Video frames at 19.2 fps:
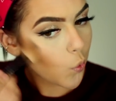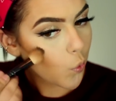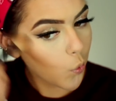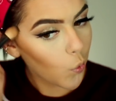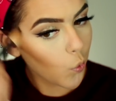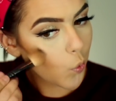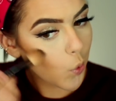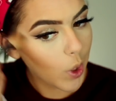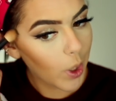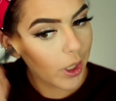
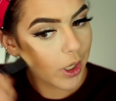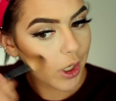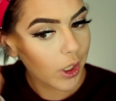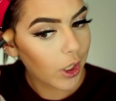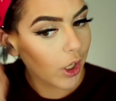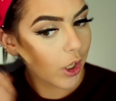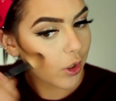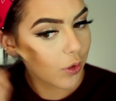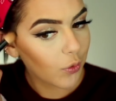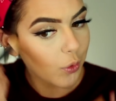what? I
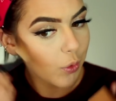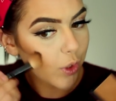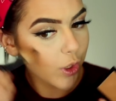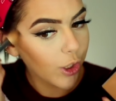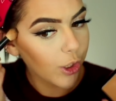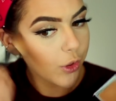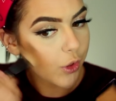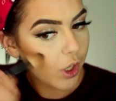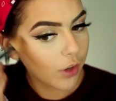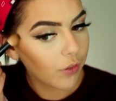kind of
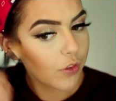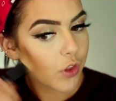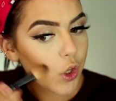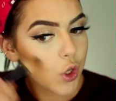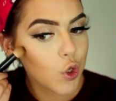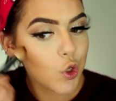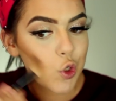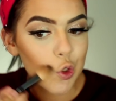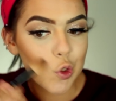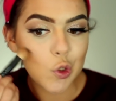really love
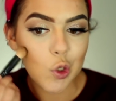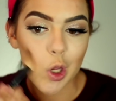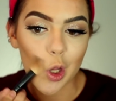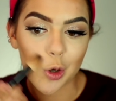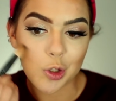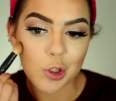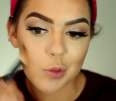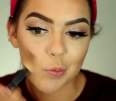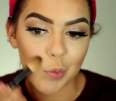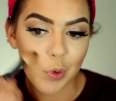this,
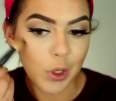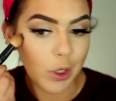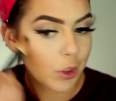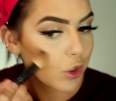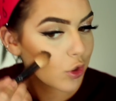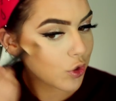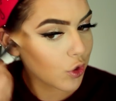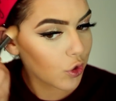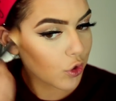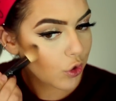and it's
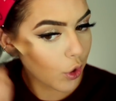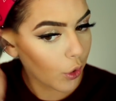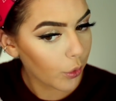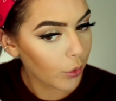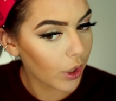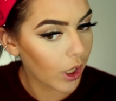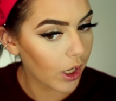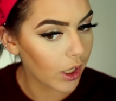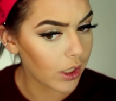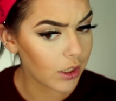blending so
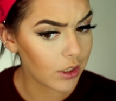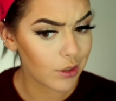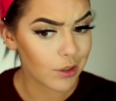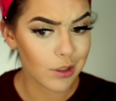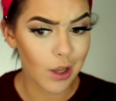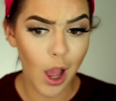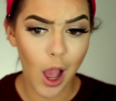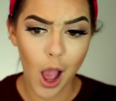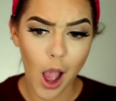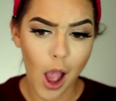nice.